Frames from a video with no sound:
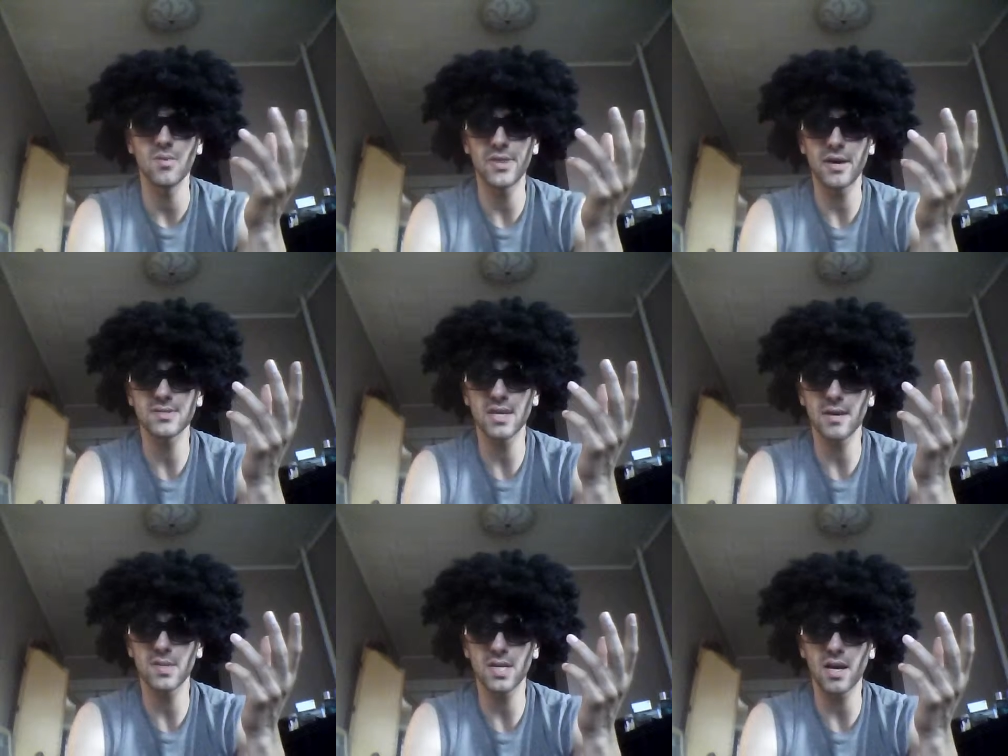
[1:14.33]
with how
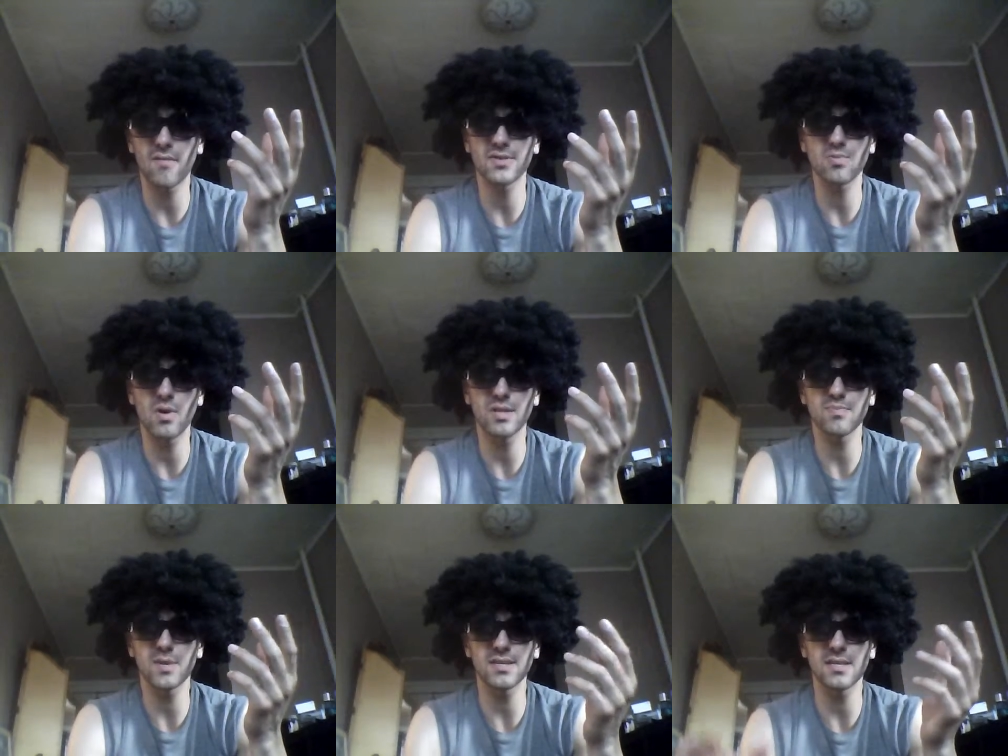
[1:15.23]
tame the conference was
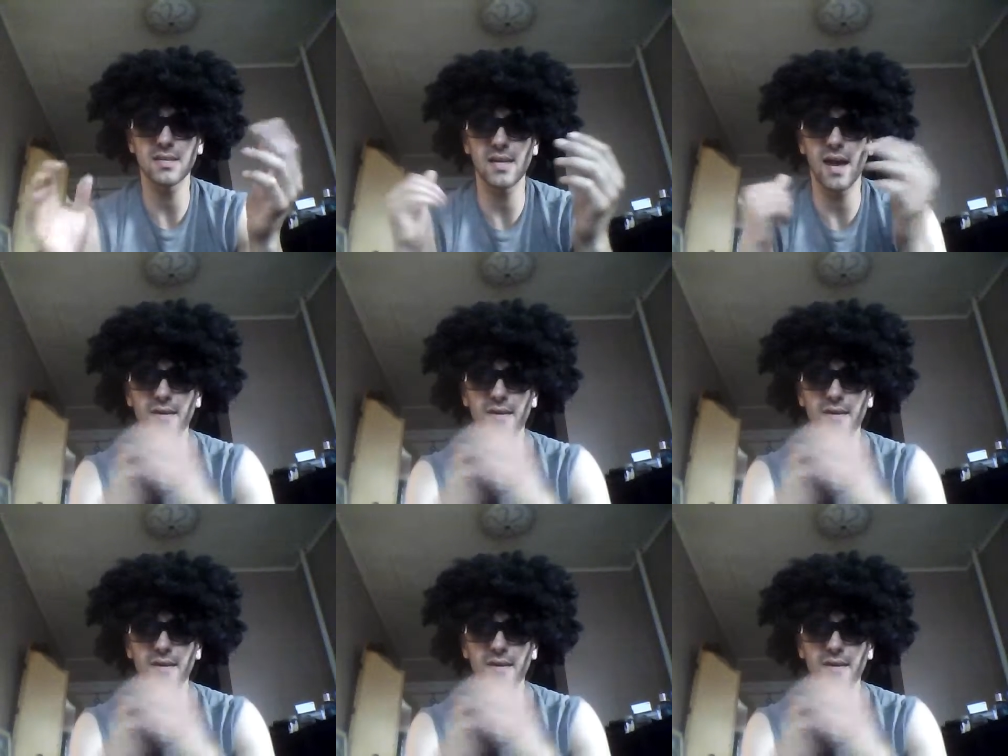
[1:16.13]
because it didn't